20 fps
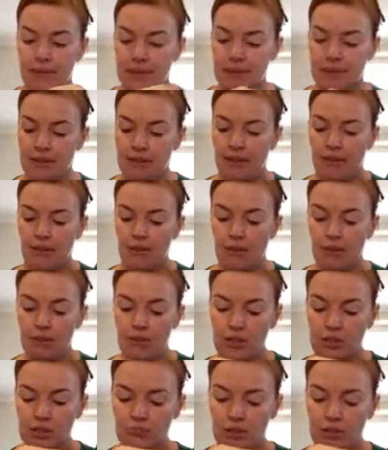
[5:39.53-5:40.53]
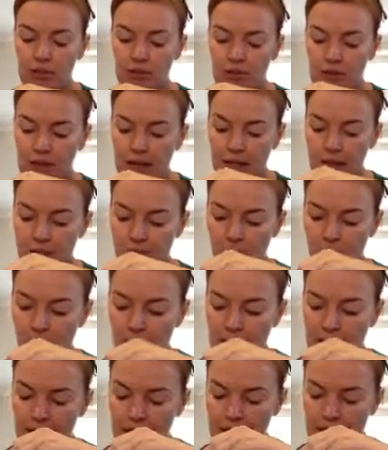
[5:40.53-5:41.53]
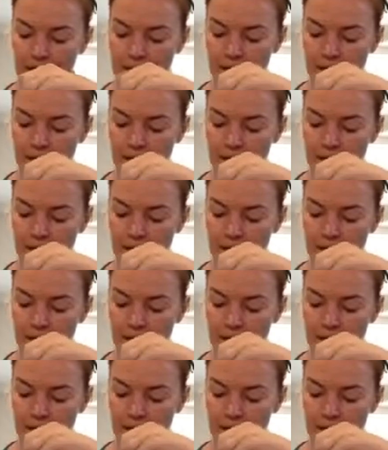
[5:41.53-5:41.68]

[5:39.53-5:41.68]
So I'll just peel that away.